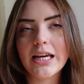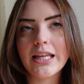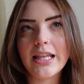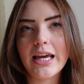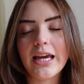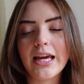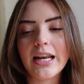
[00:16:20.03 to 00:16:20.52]

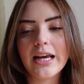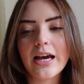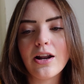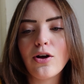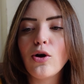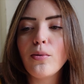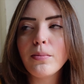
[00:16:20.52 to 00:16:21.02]
And then I got
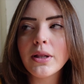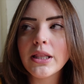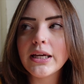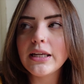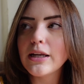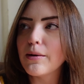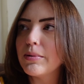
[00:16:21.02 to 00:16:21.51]
home,
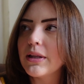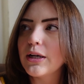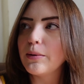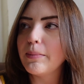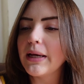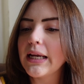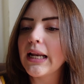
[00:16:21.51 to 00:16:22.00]
cleaned up a
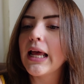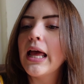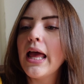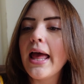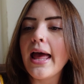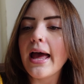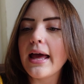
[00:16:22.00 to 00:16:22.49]
little bit,
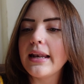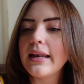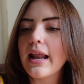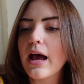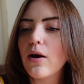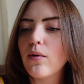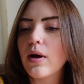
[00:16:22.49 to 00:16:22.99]
and
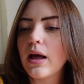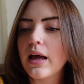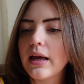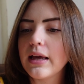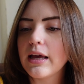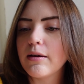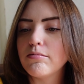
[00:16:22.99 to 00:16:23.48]
now
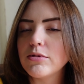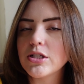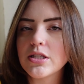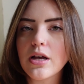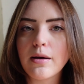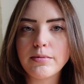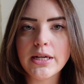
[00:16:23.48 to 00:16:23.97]
I am
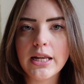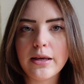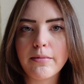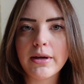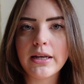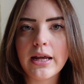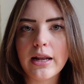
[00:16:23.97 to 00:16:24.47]
just updating
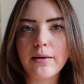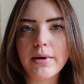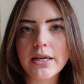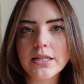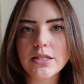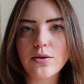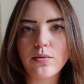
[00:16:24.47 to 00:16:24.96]
my
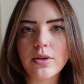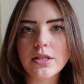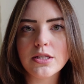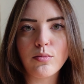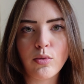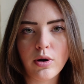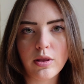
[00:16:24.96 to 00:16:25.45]
database with
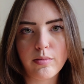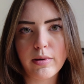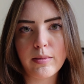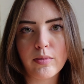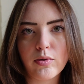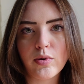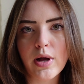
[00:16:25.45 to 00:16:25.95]
some more of the
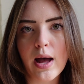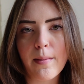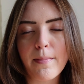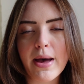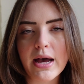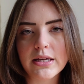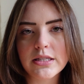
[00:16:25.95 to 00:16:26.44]
people who got
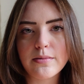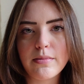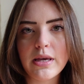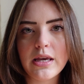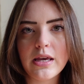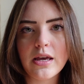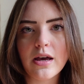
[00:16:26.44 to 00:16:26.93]
back to
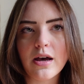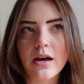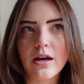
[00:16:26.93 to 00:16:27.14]
me